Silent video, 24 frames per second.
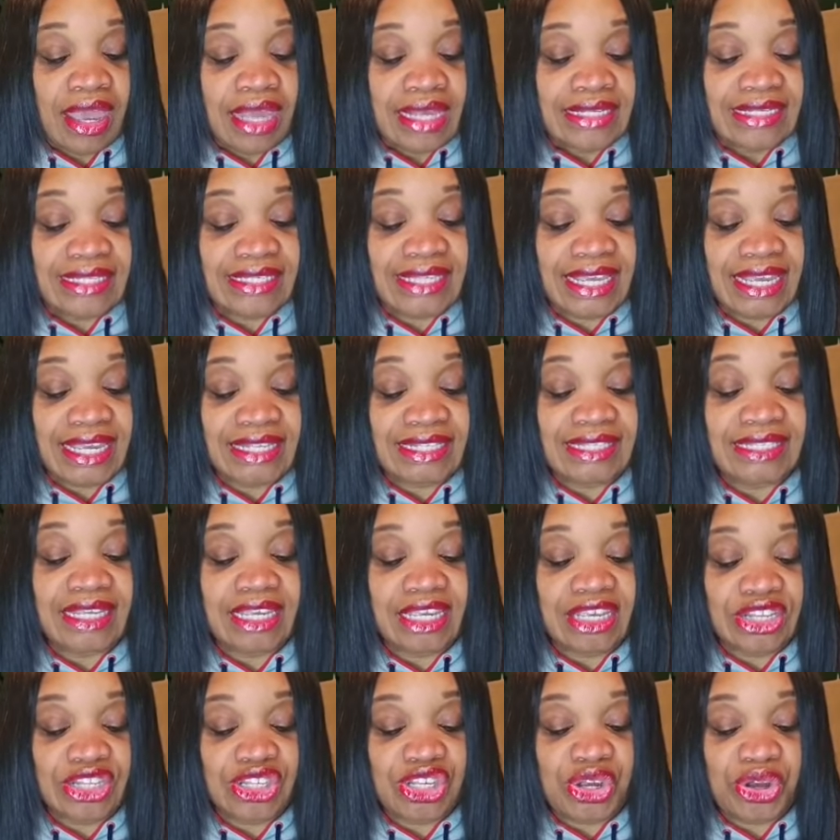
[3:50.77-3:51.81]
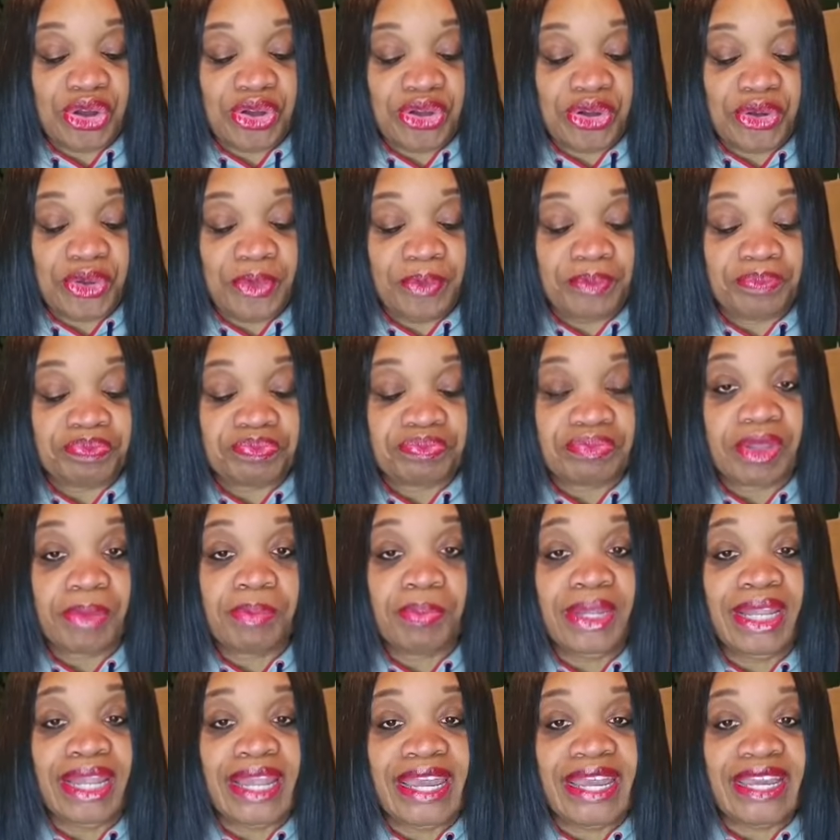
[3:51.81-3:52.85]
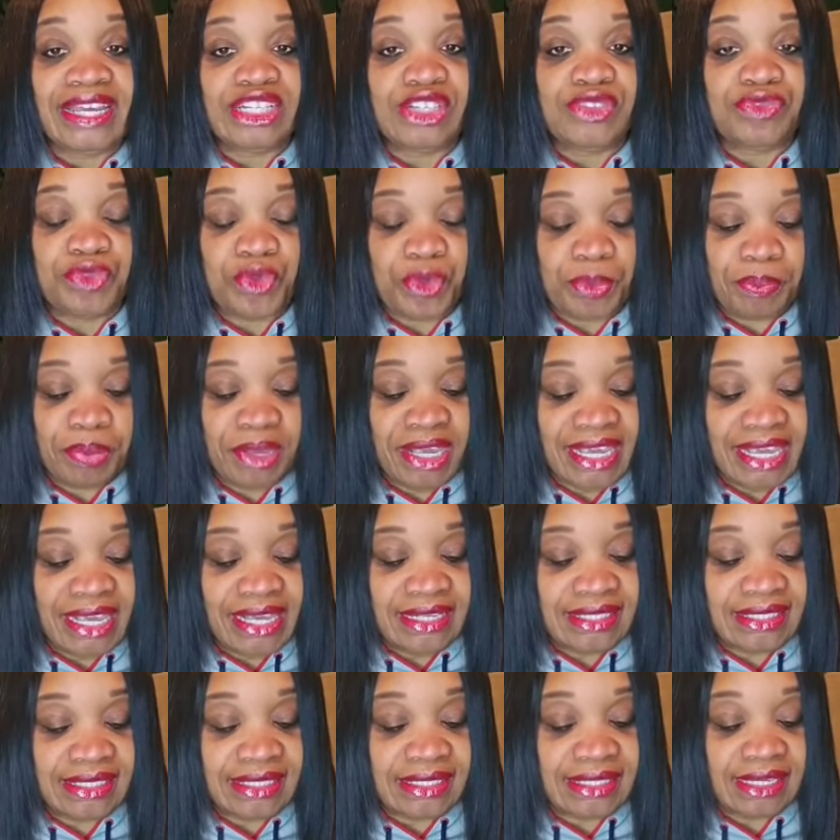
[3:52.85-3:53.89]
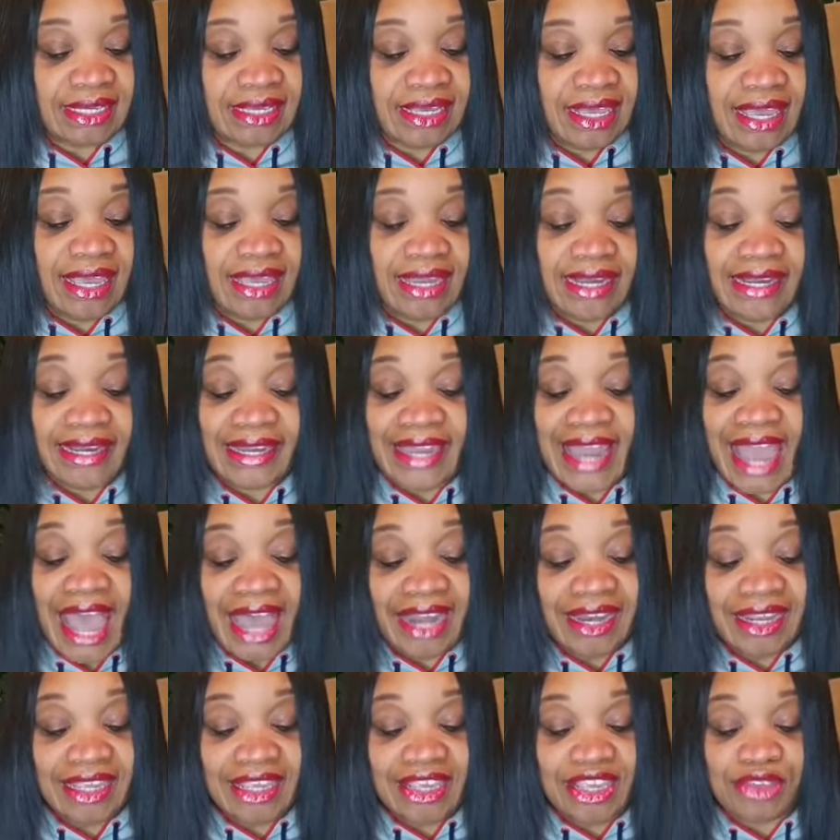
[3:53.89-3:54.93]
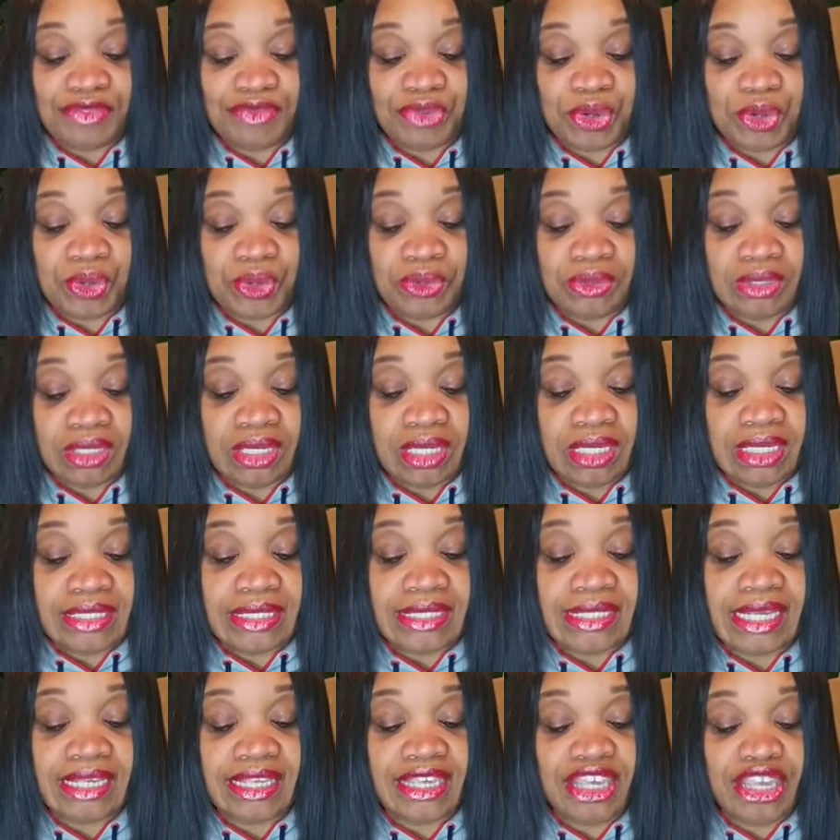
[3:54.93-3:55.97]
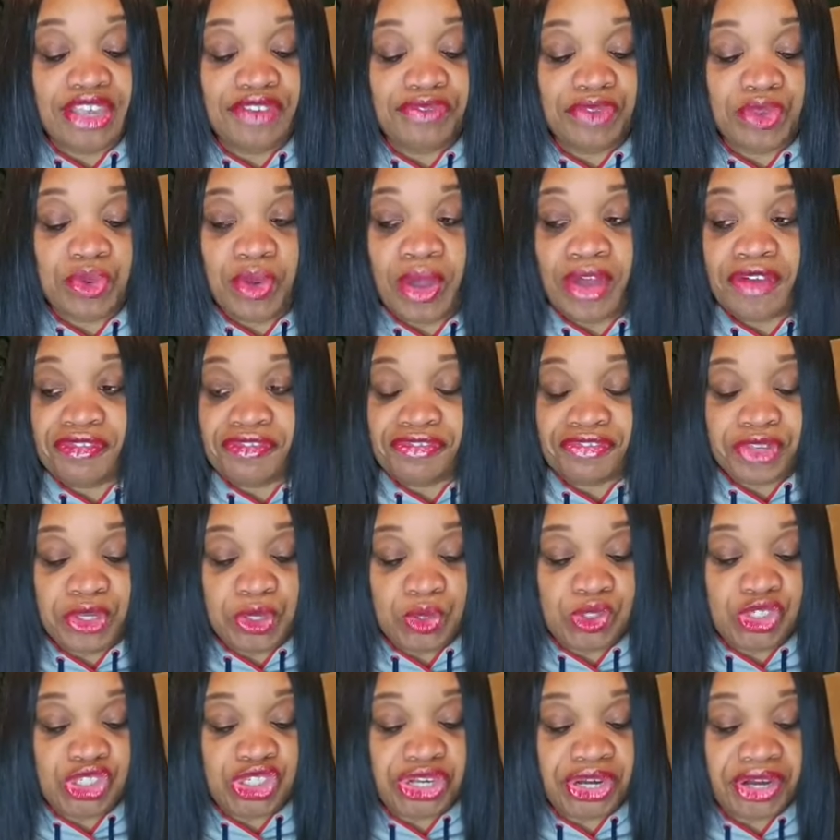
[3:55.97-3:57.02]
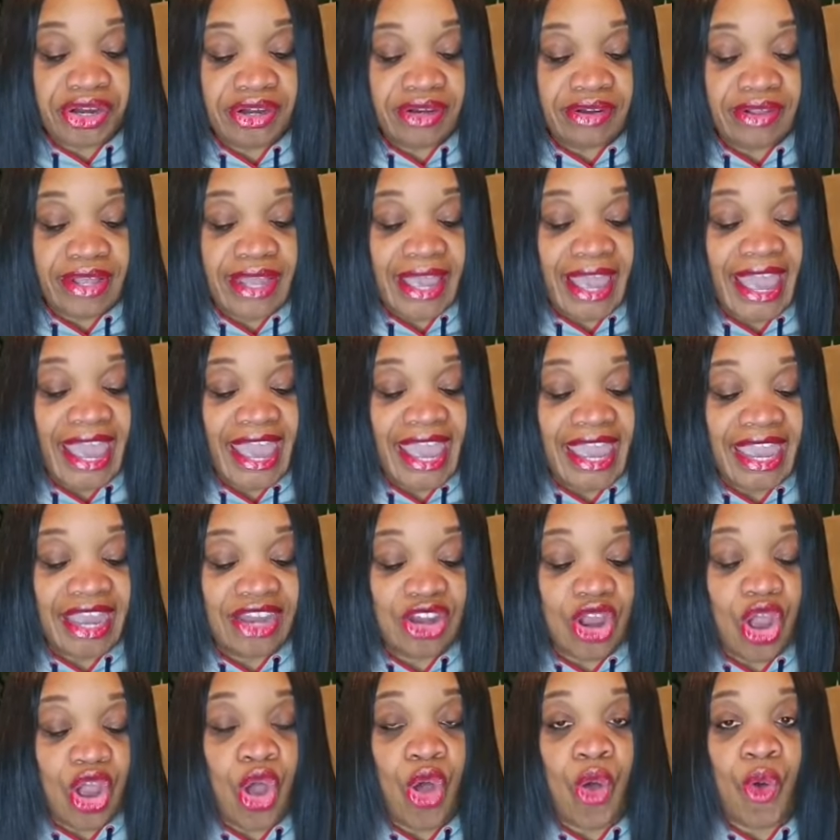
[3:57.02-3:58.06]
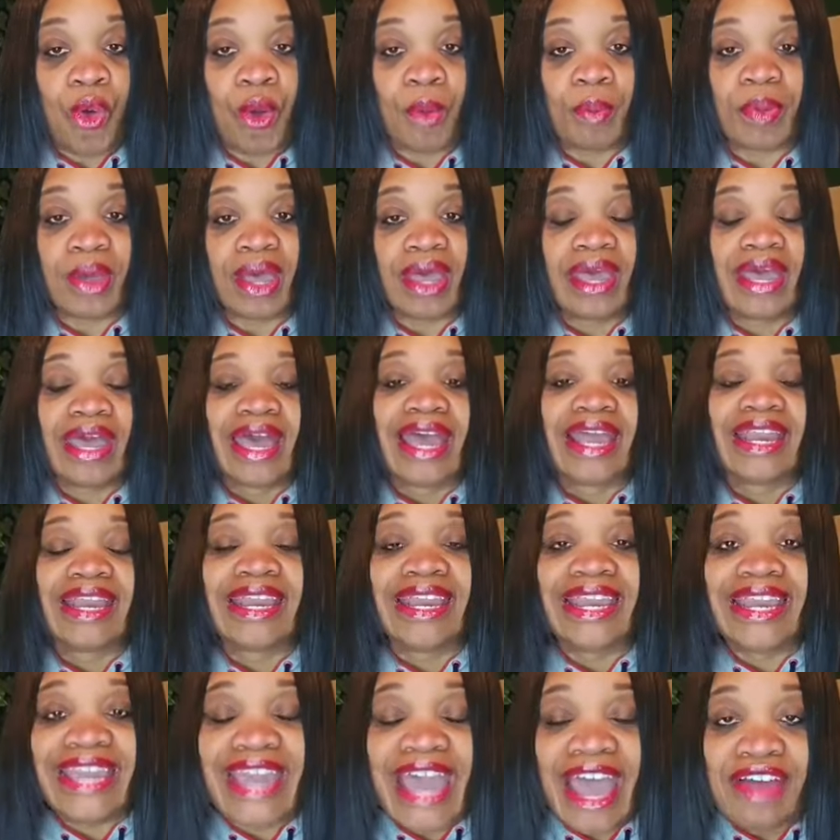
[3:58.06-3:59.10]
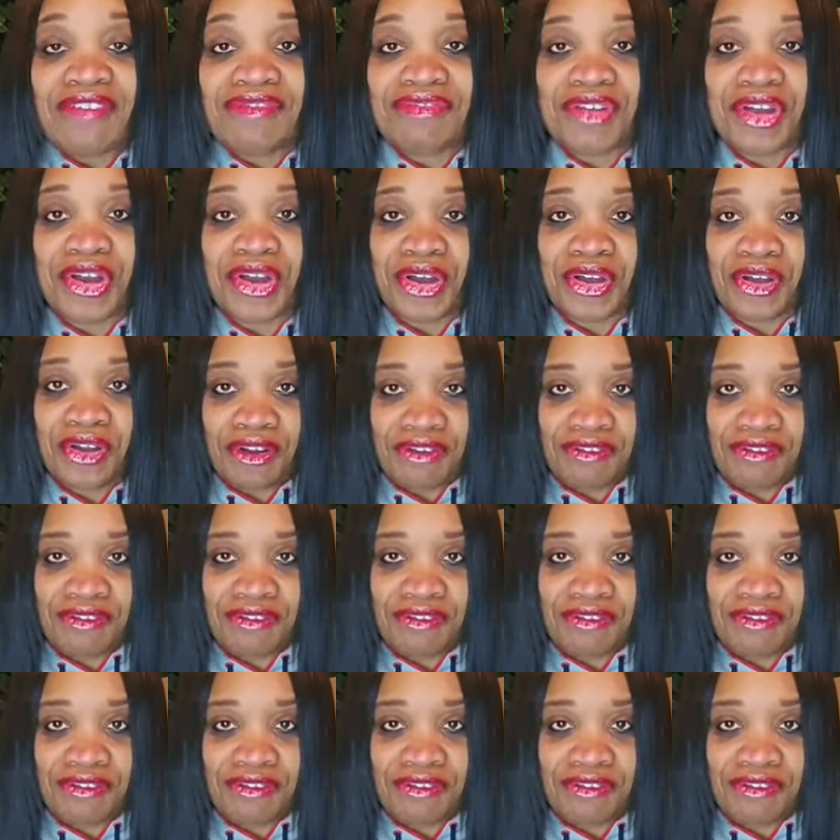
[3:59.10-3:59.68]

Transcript: says the Eternal, "plans for peace, not evil, to give you a future and hope." Never